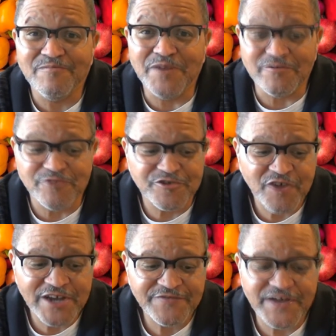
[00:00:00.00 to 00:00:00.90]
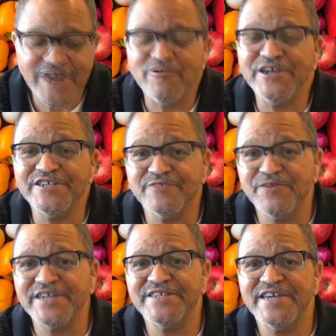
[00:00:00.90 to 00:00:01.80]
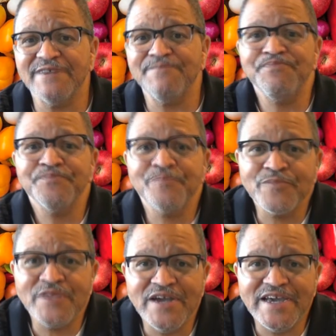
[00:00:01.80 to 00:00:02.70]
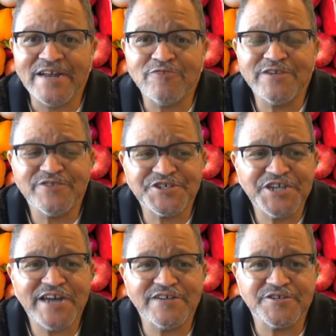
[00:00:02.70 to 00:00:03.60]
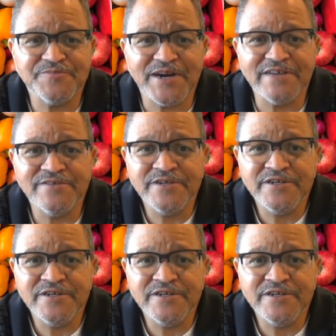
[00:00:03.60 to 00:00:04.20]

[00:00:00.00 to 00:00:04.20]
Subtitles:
But we're trying to find ways to break it down. And I want to give a shout out to my